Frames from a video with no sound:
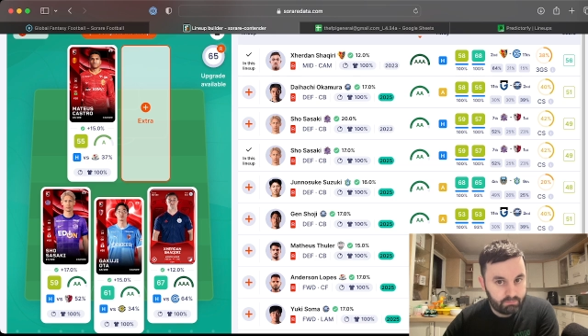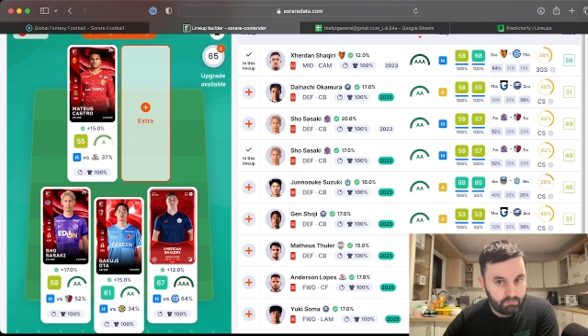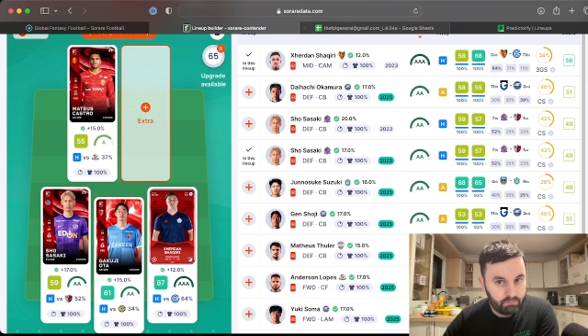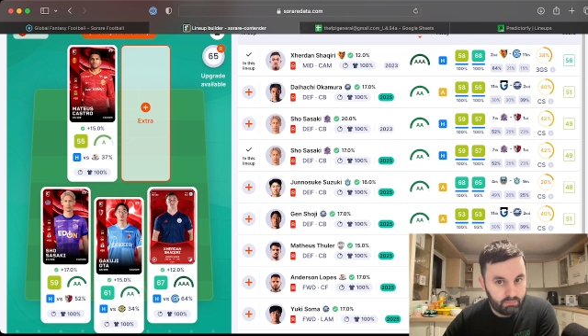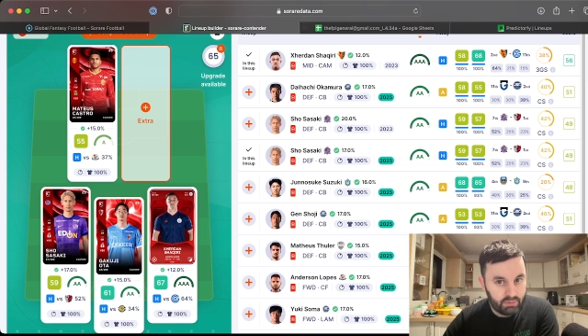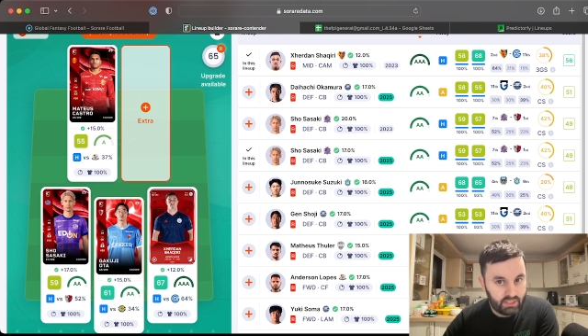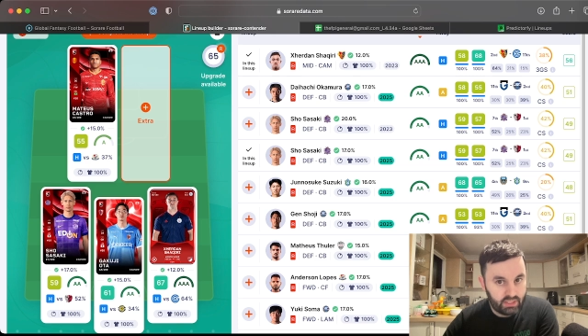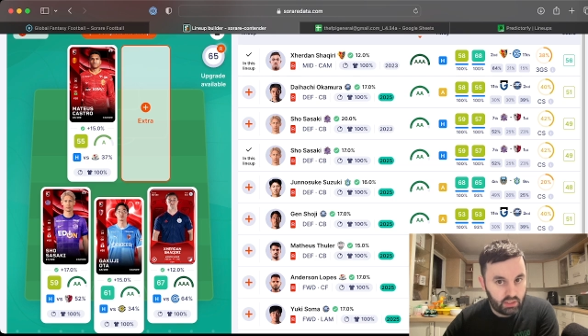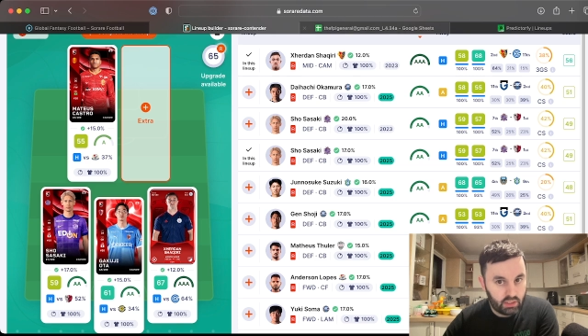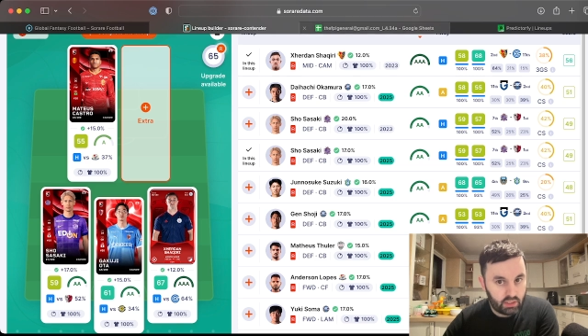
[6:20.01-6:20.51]

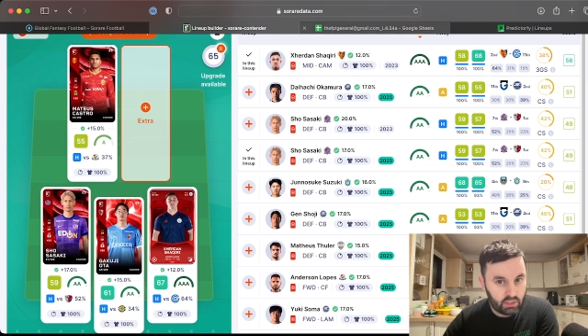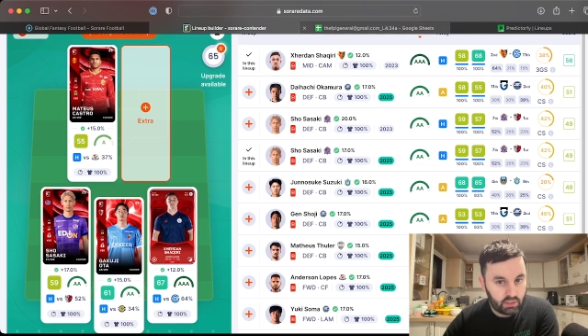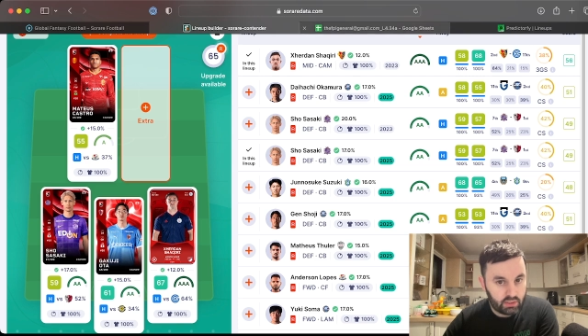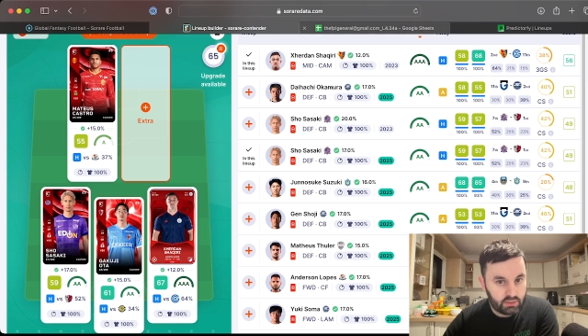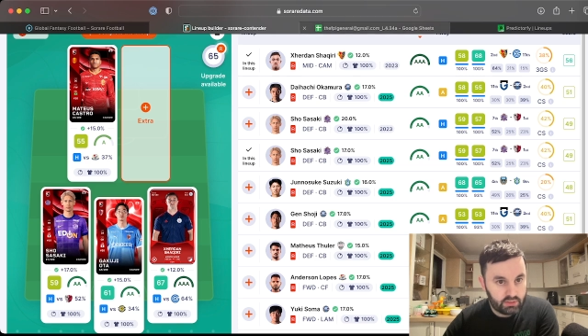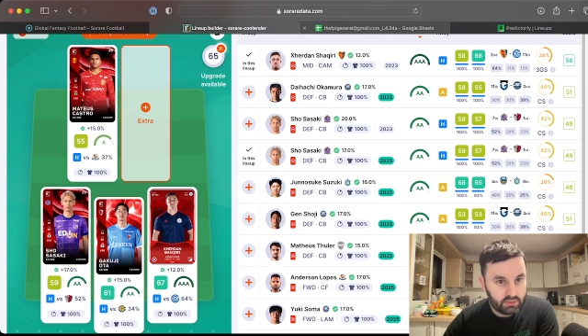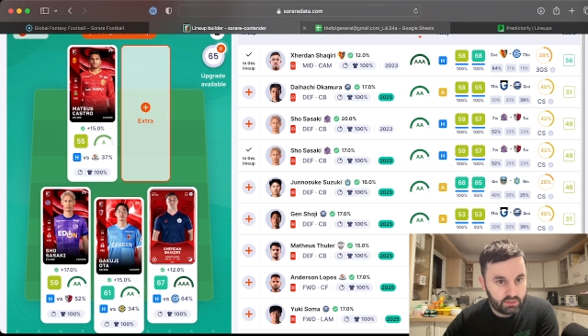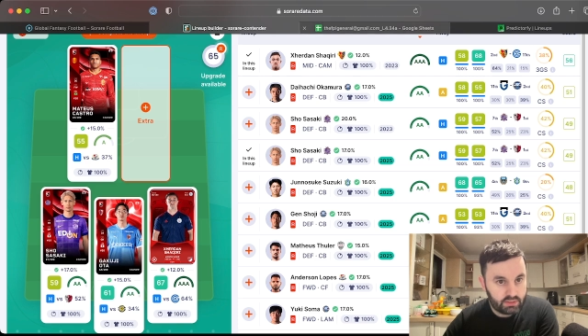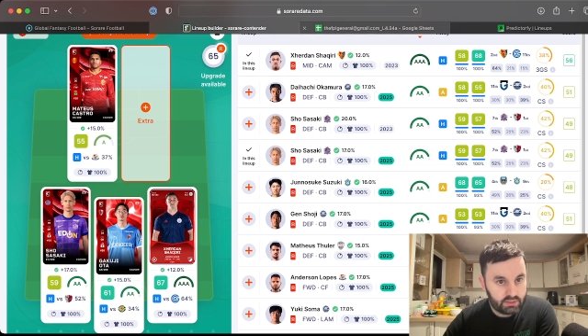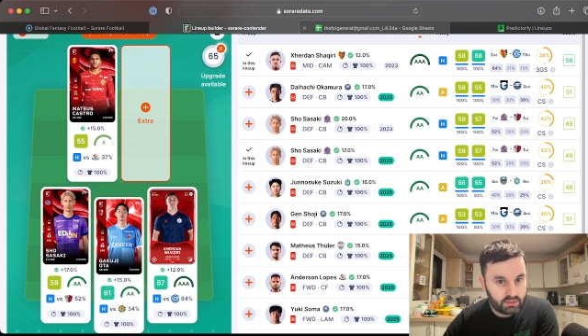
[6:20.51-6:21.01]

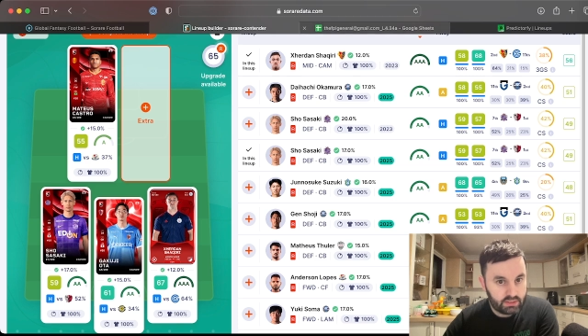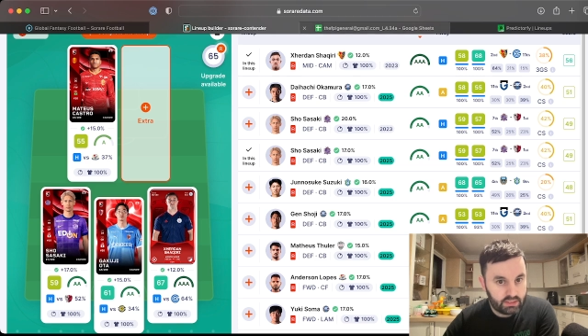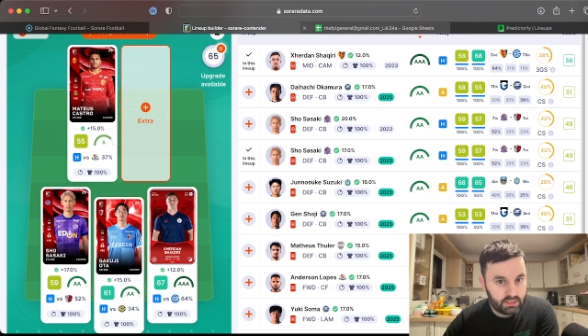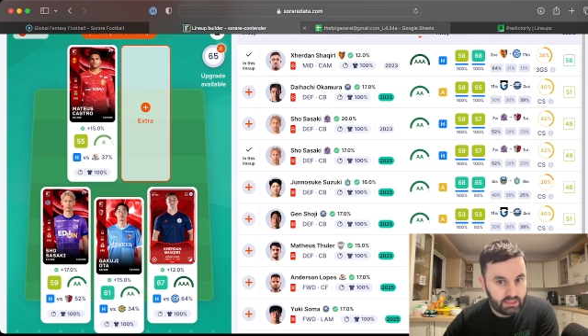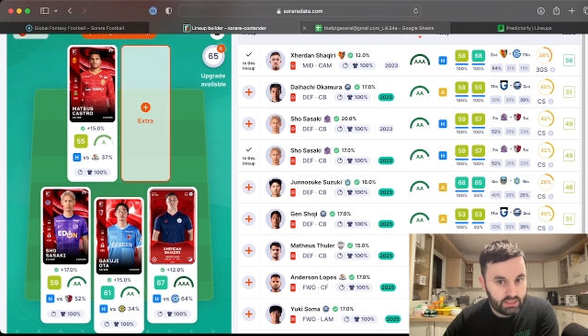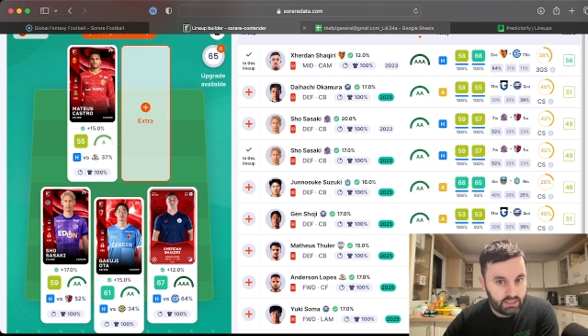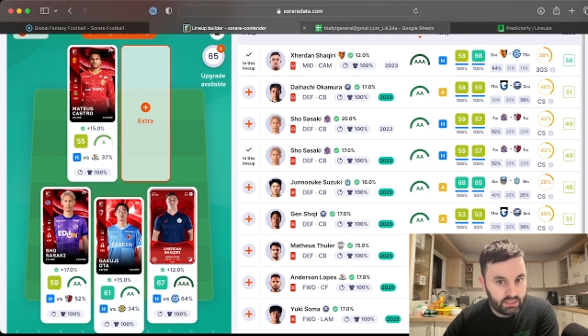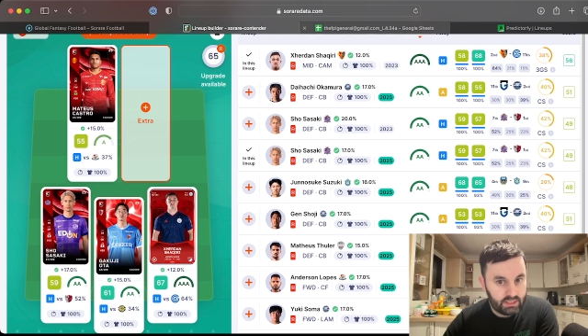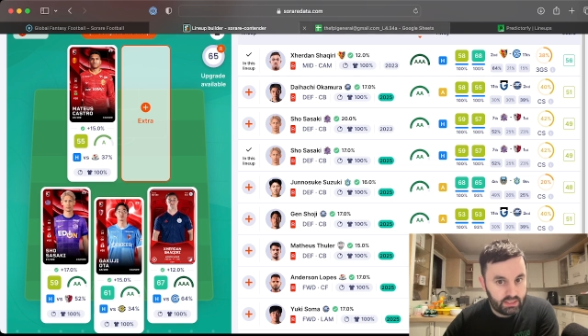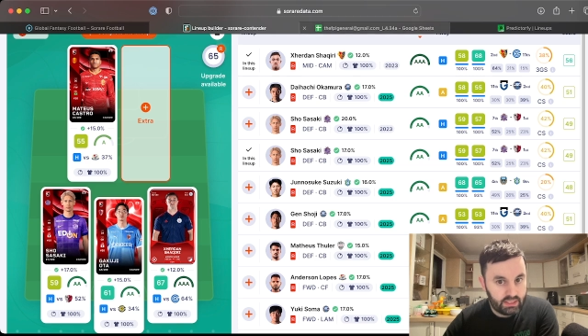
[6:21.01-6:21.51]
because
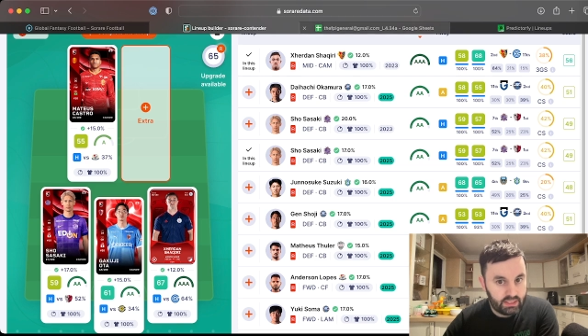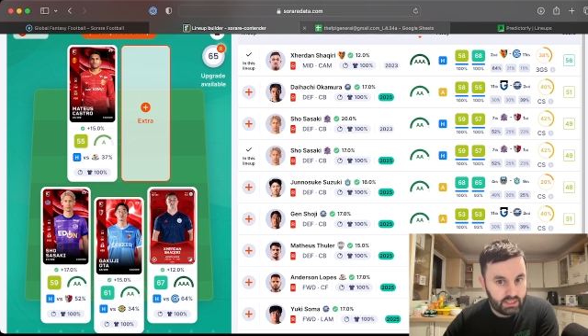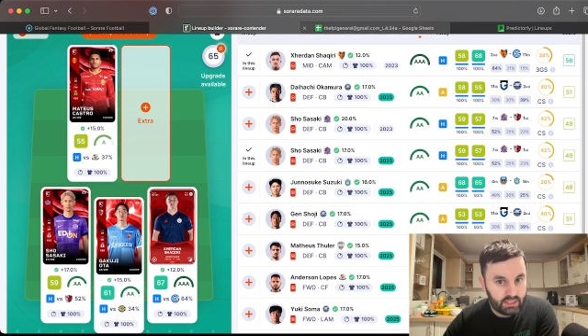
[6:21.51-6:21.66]
he